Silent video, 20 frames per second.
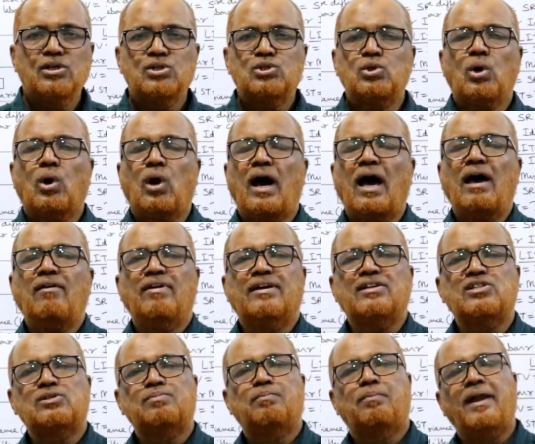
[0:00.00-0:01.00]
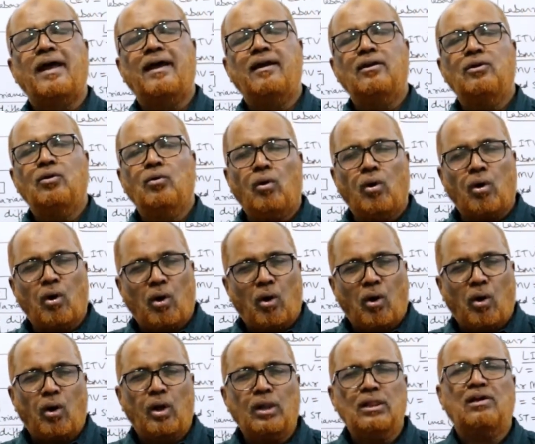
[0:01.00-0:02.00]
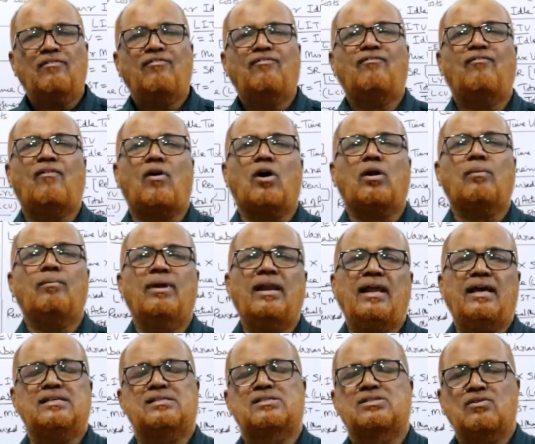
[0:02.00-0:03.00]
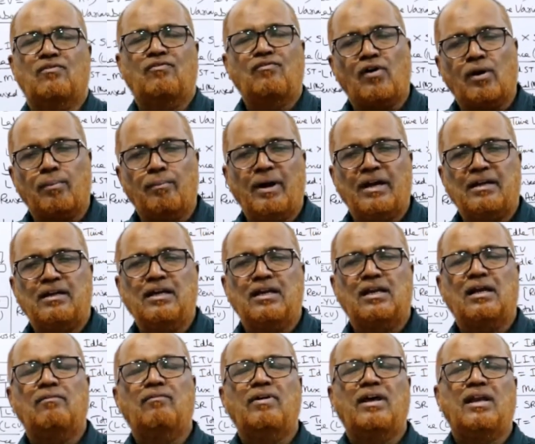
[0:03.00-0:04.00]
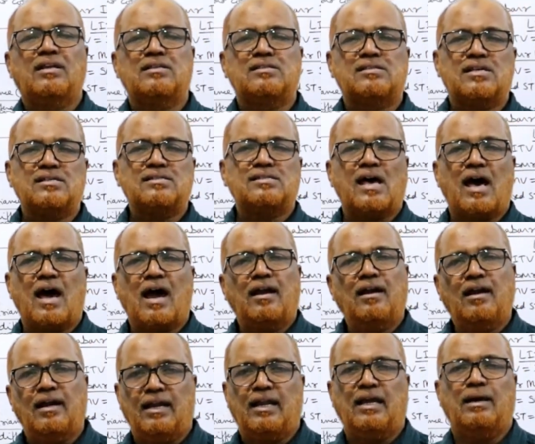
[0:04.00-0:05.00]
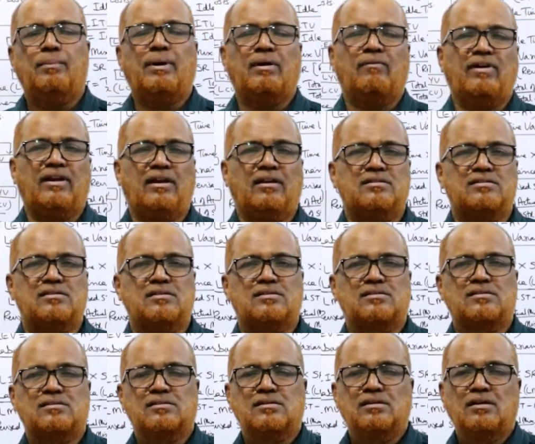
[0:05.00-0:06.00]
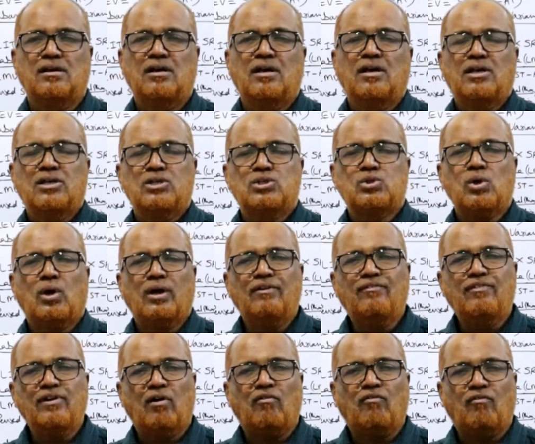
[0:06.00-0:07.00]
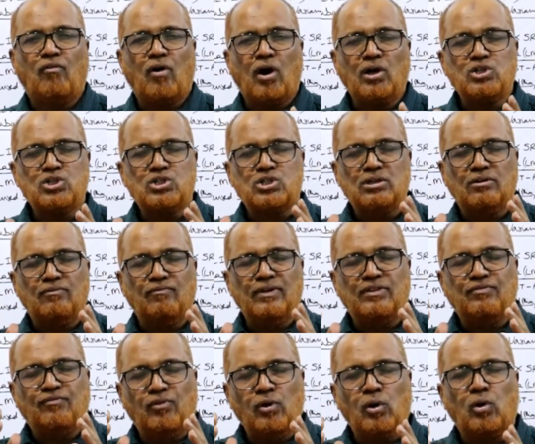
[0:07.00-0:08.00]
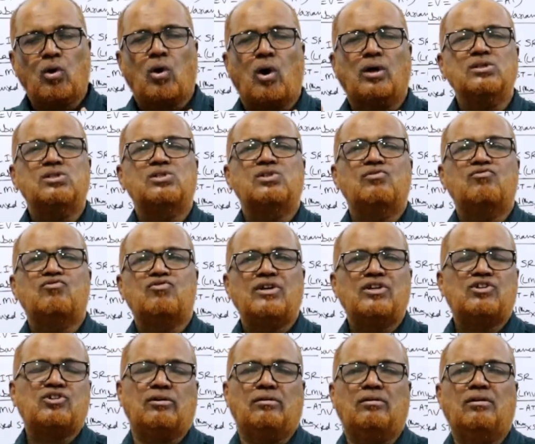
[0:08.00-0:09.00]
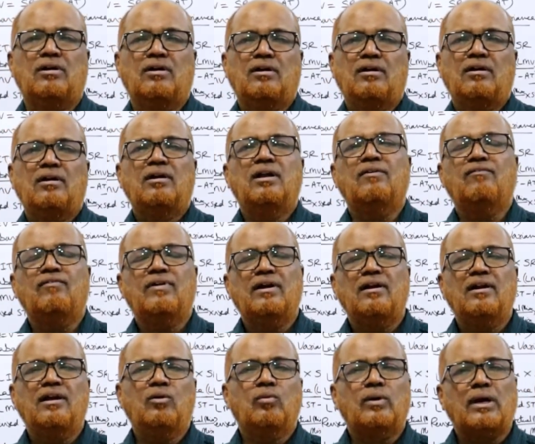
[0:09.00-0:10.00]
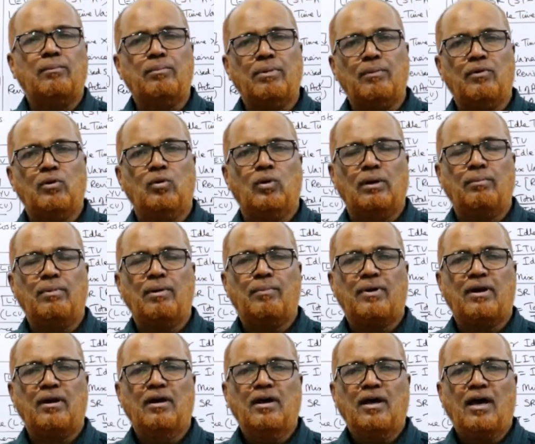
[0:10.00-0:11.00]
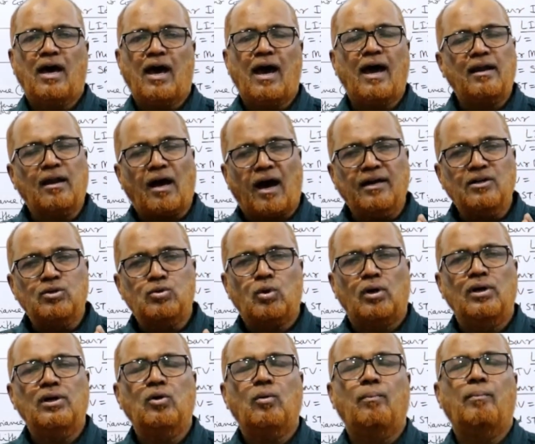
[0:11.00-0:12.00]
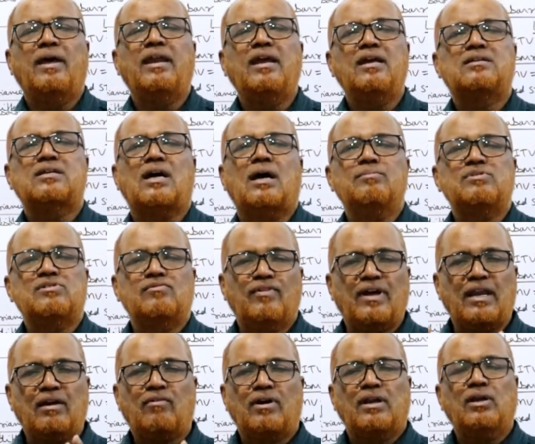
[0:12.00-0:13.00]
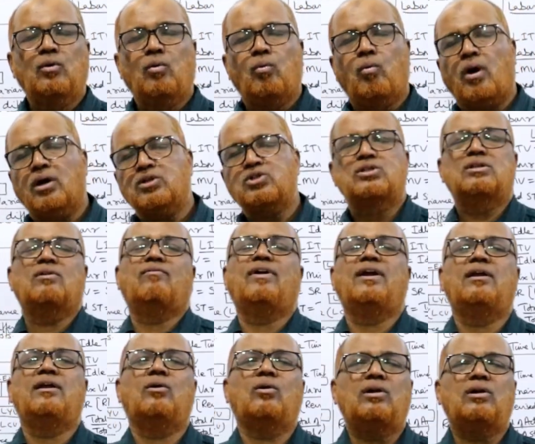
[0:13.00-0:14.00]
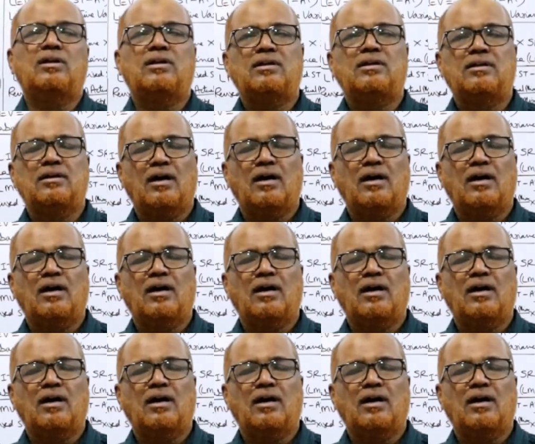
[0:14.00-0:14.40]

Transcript: So I have explained you all the formulas for material variances and labor variances. So if you have watched with full concentration, definitely you can be able to remember. And I told you many times, whenever you watch the video,